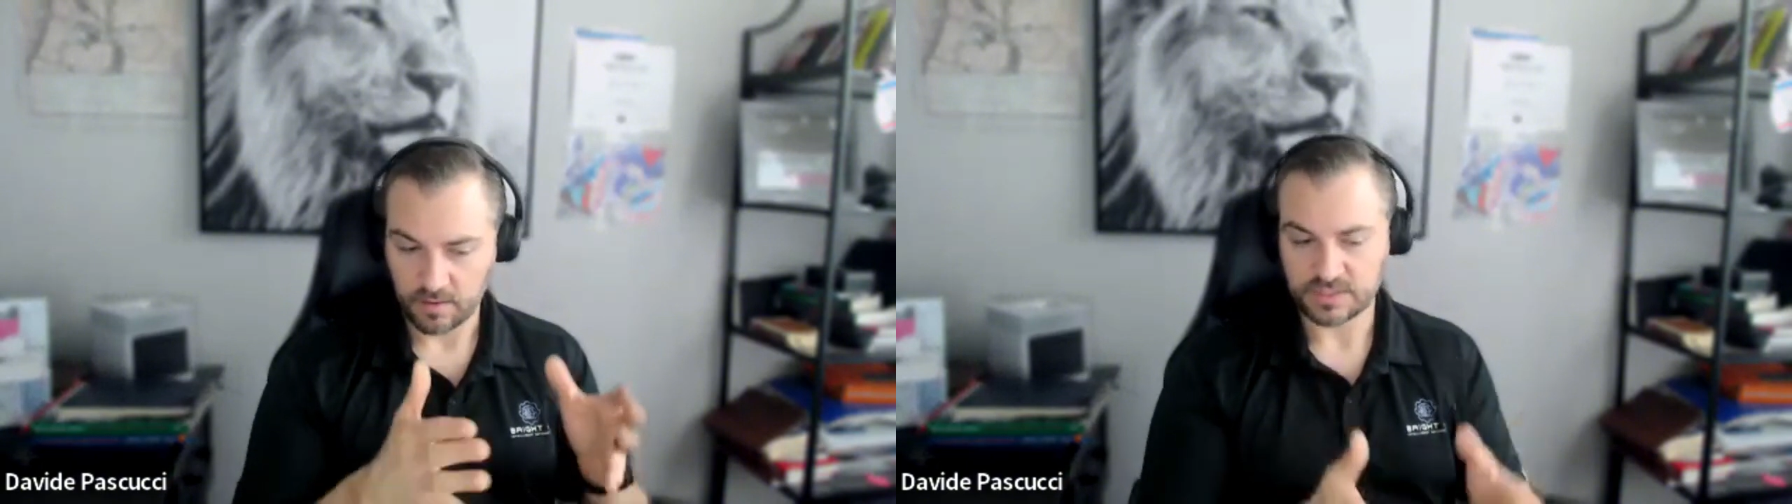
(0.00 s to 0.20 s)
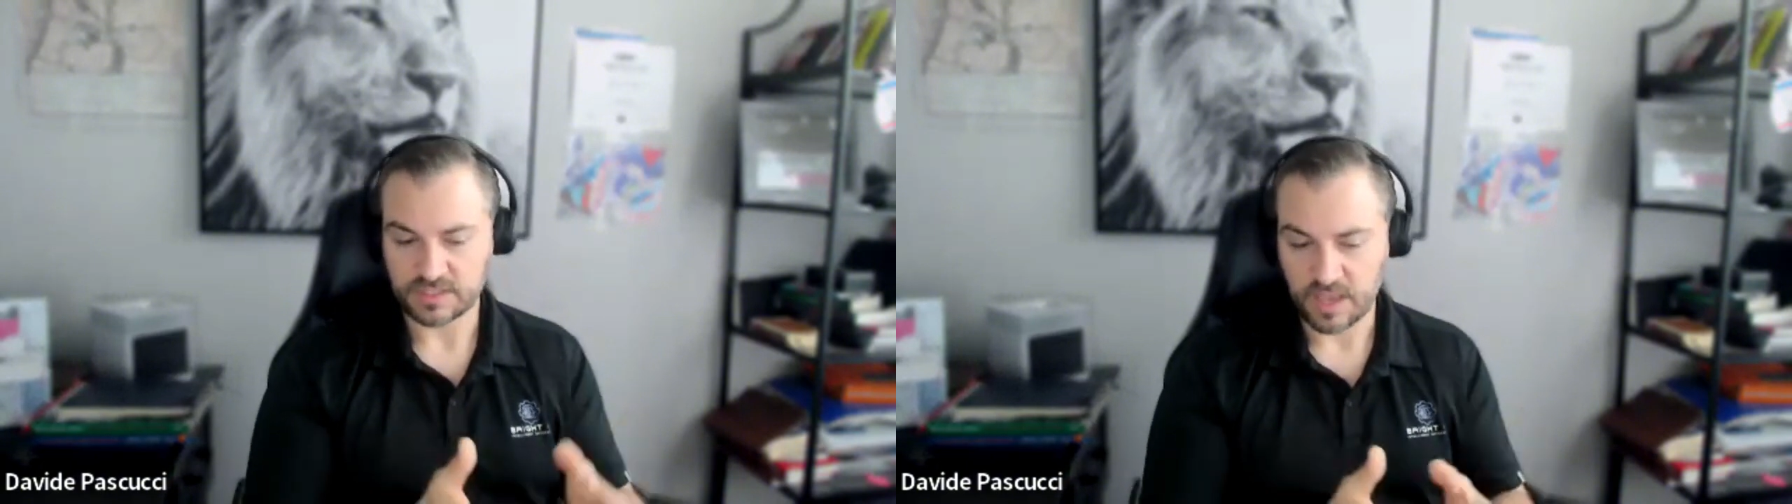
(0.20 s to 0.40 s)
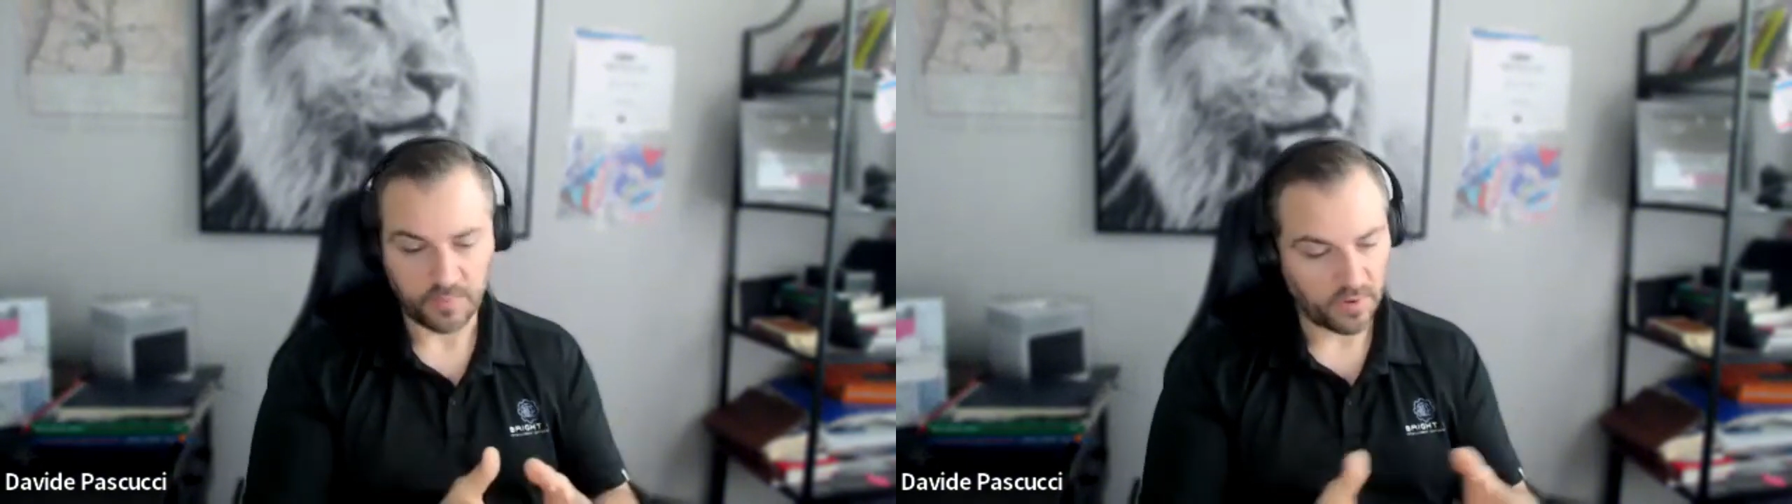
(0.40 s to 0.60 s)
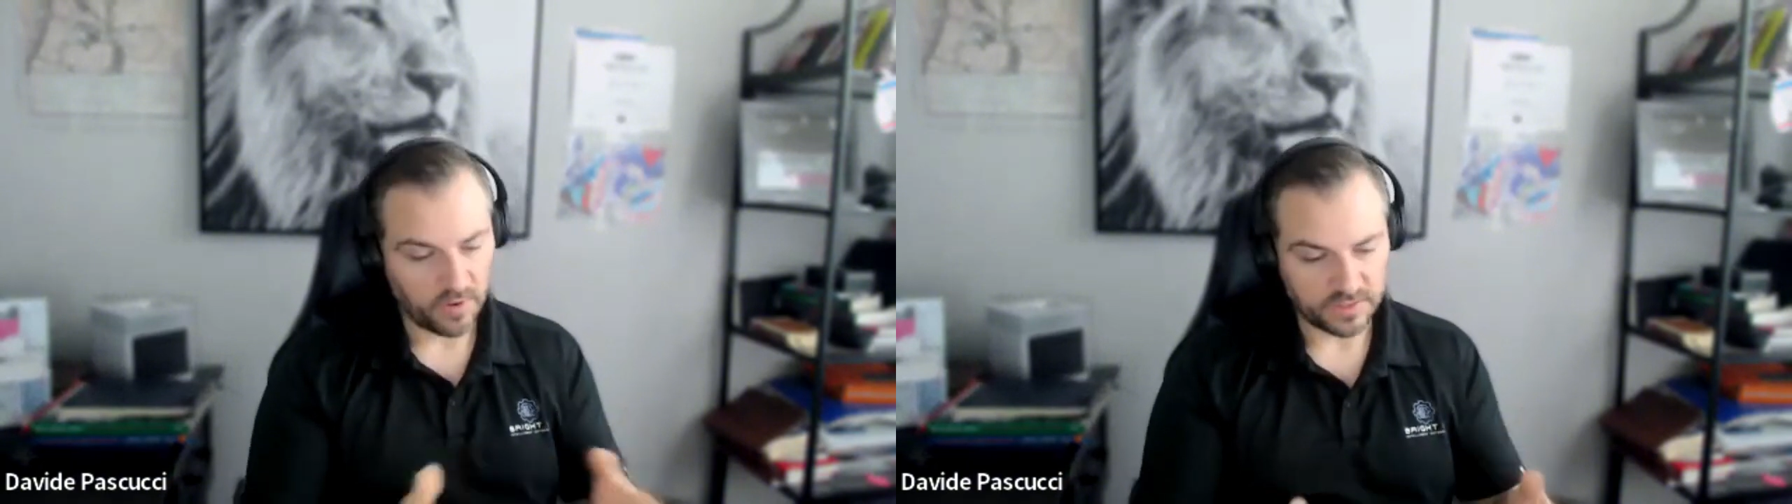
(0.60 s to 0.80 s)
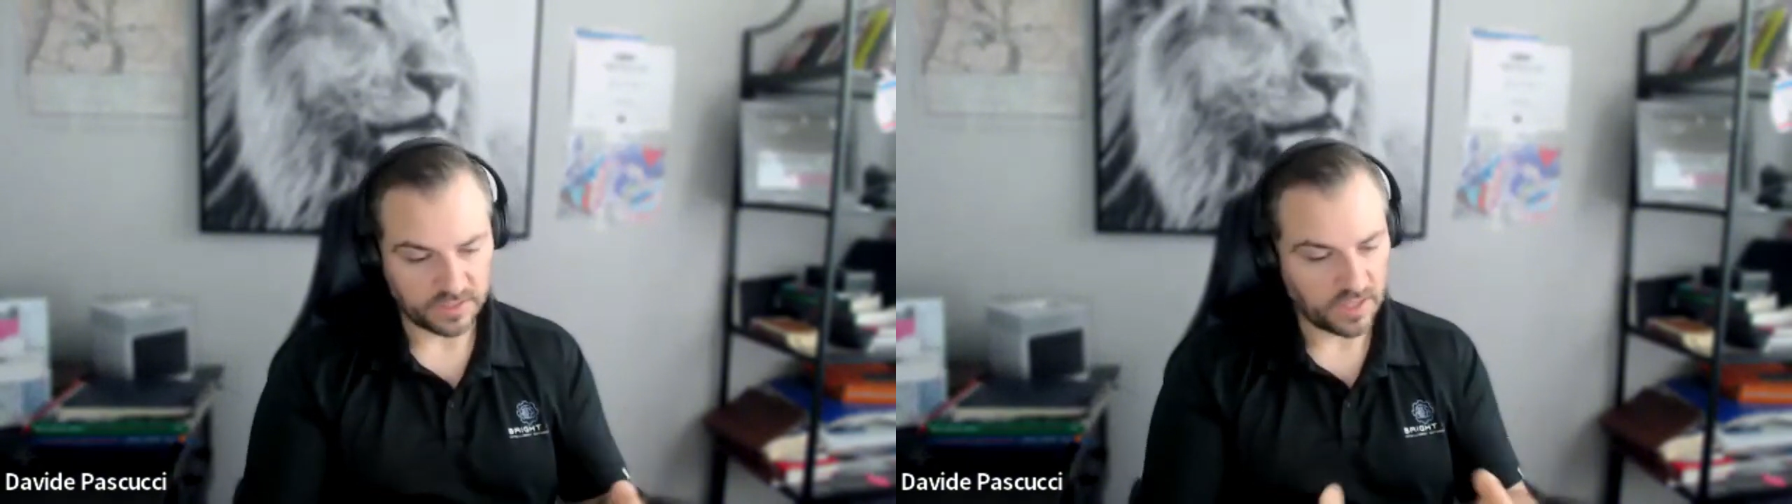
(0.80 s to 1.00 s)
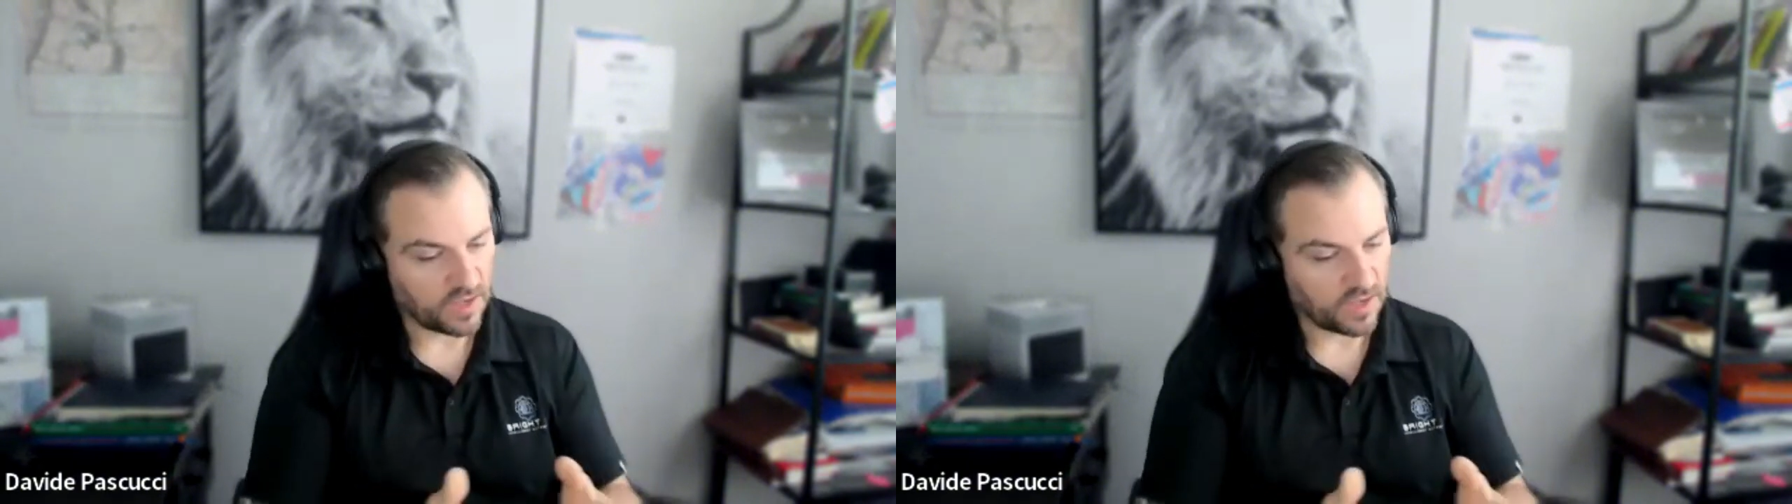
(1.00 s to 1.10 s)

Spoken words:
on the same project,